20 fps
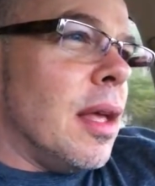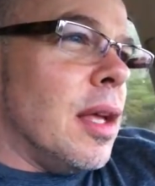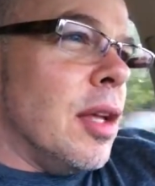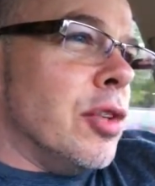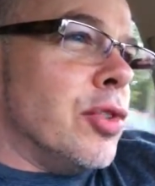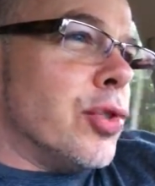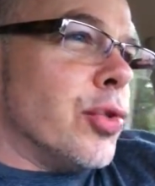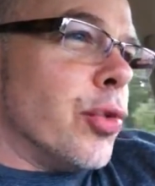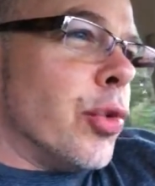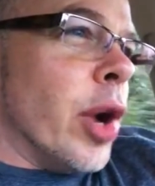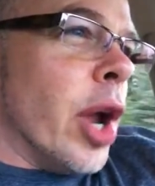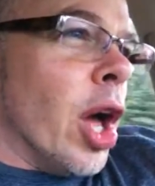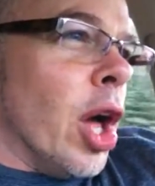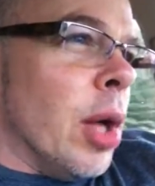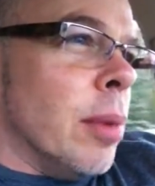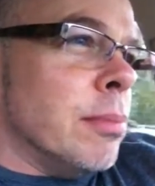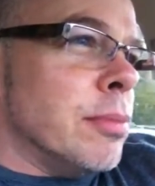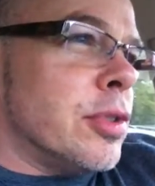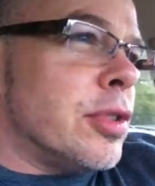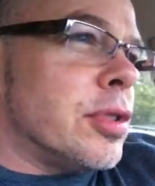into
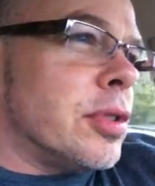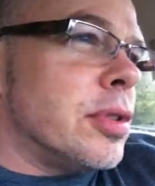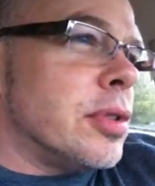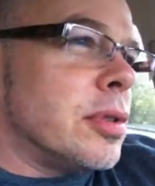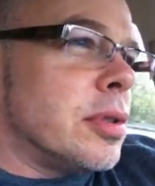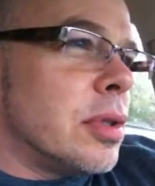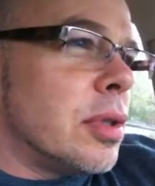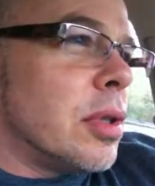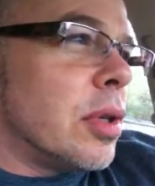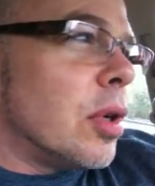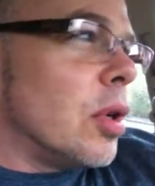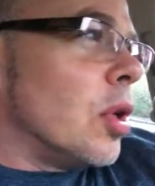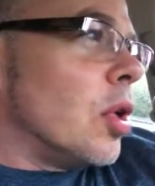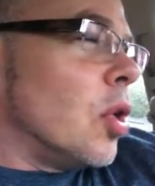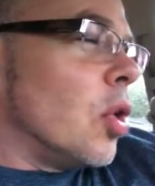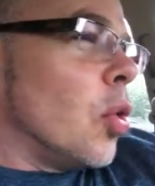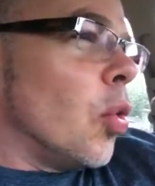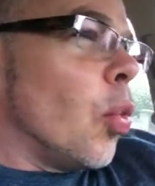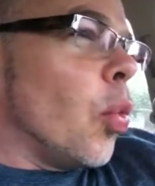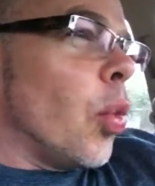realms
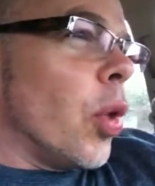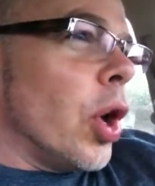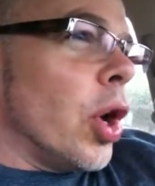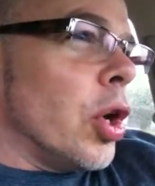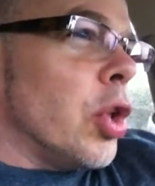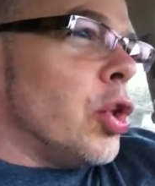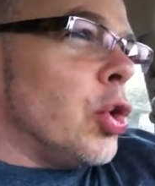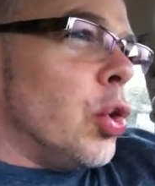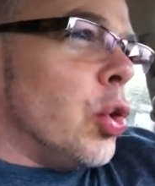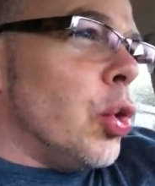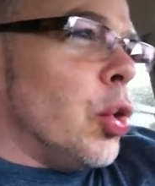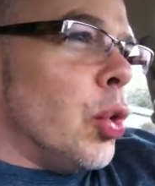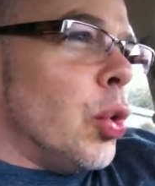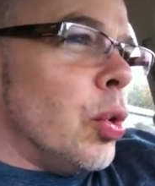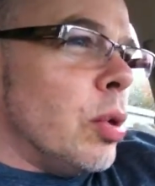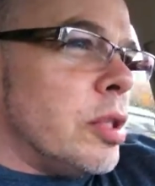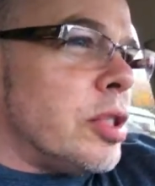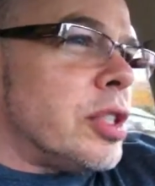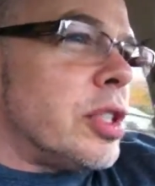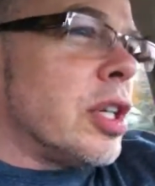where
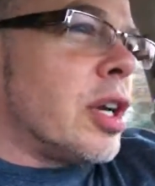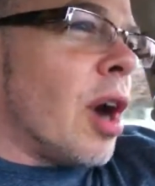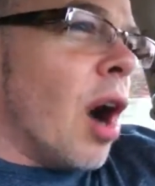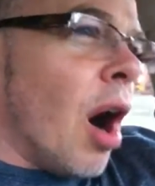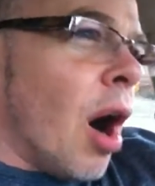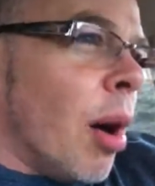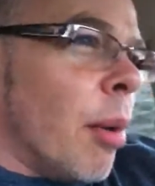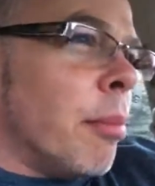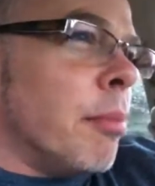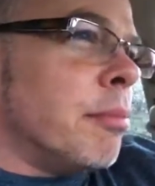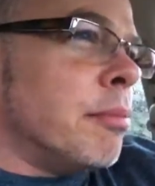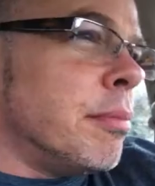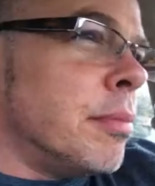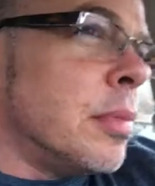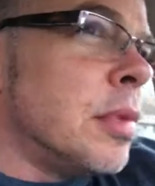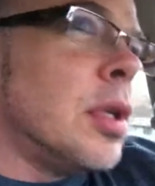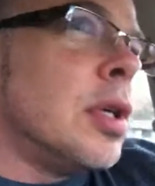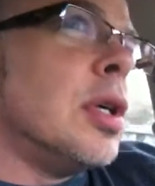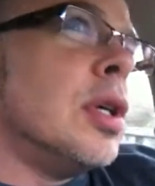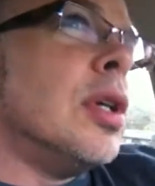you succumb
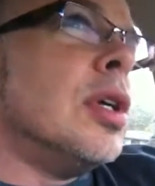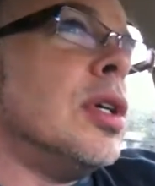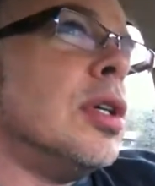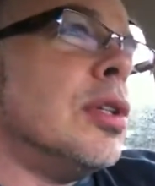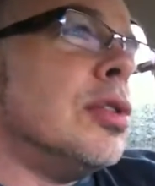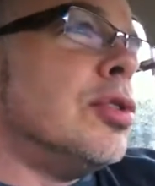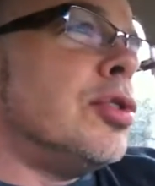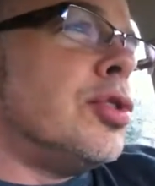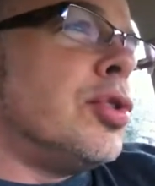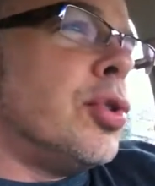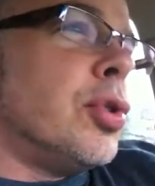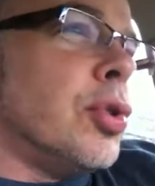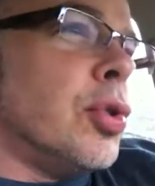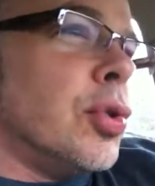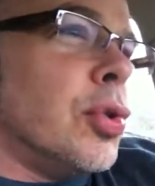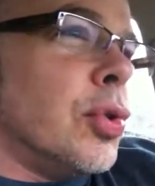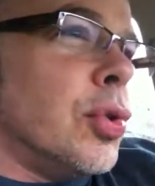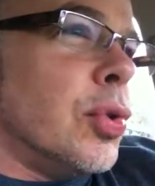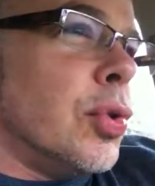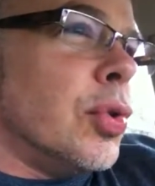
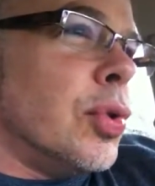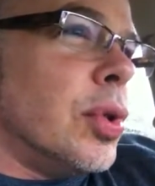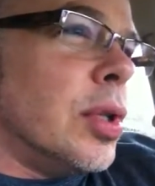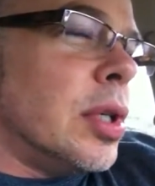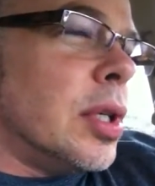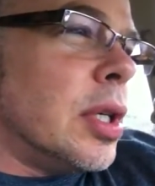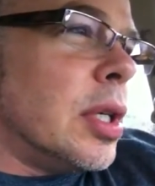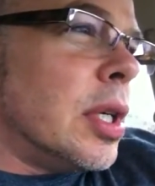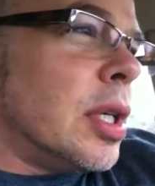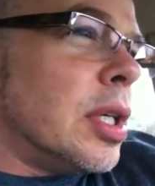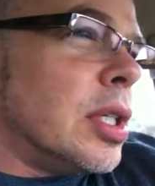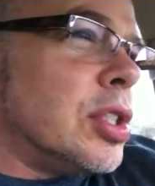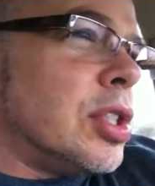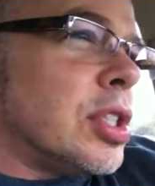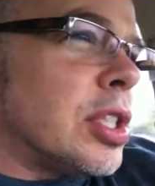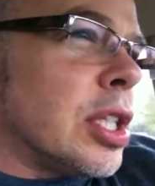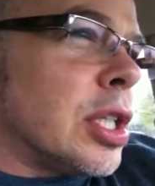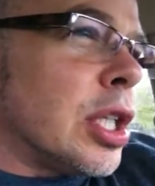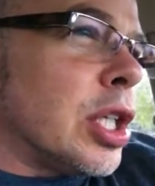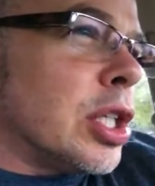to
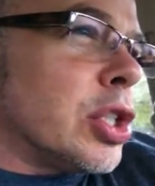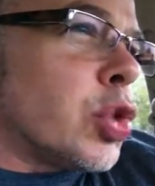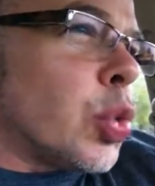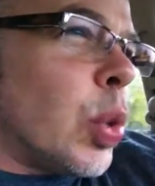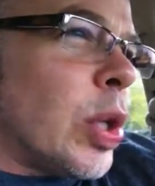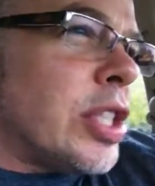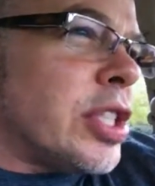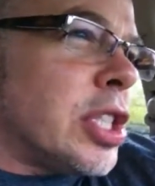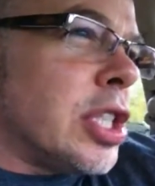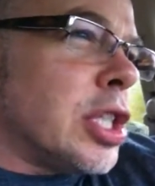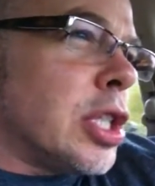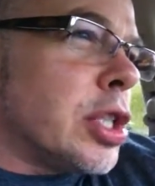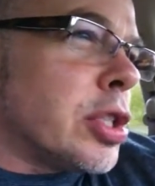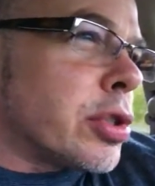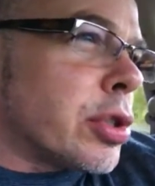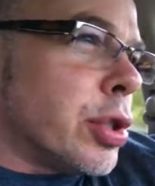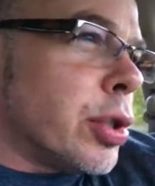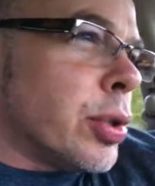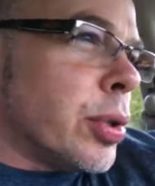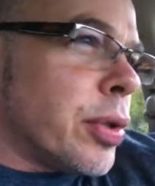just a little twisting of the
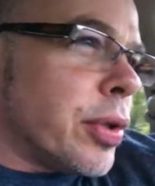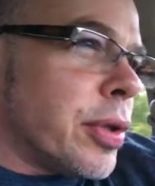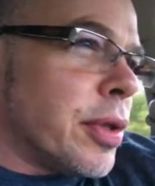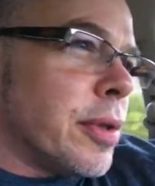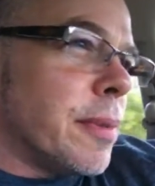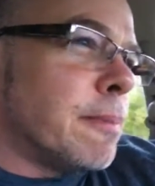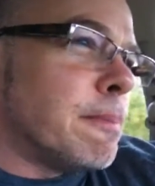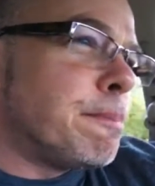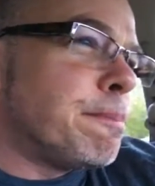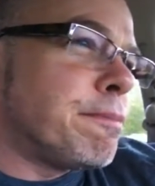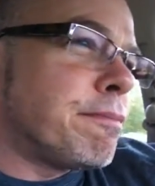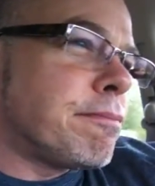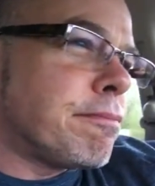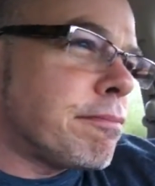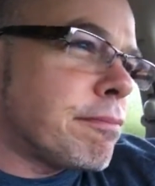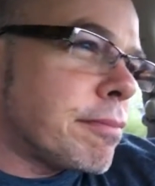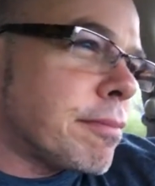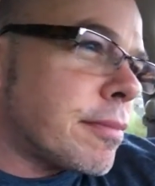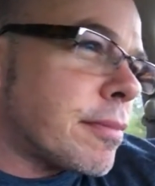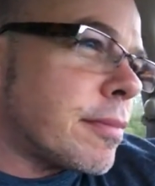truth,
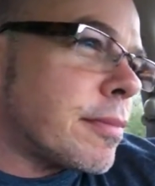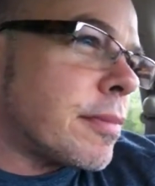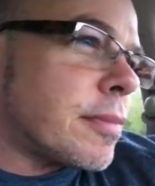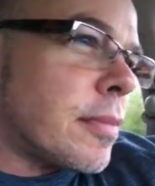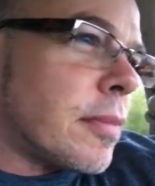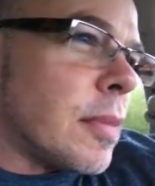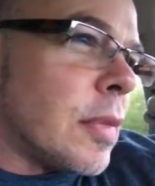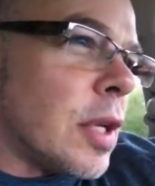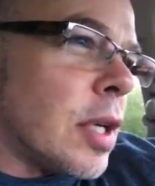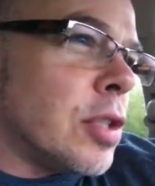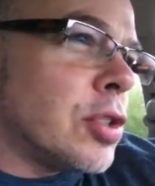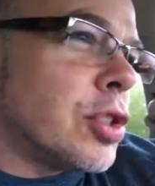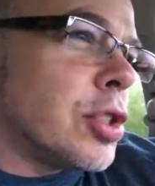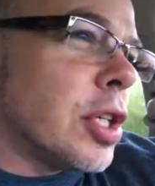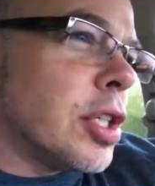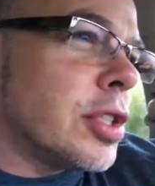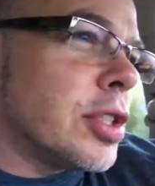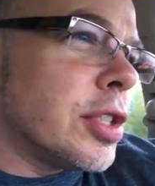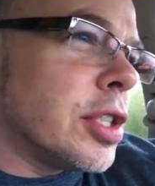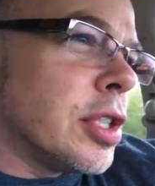
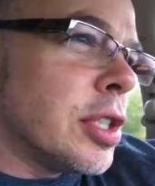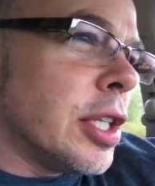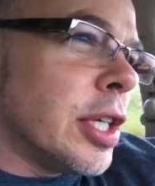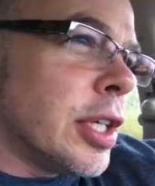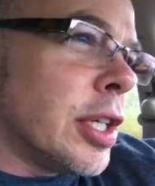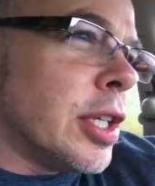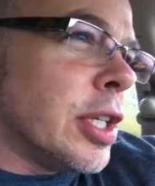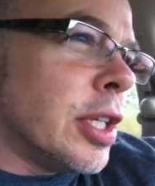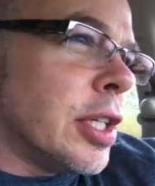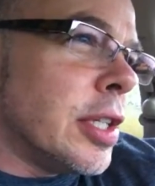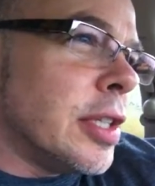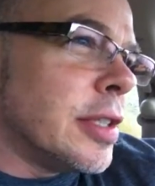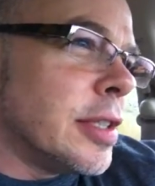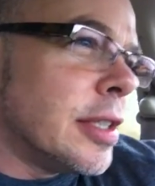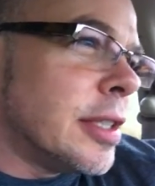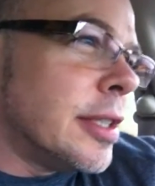just a little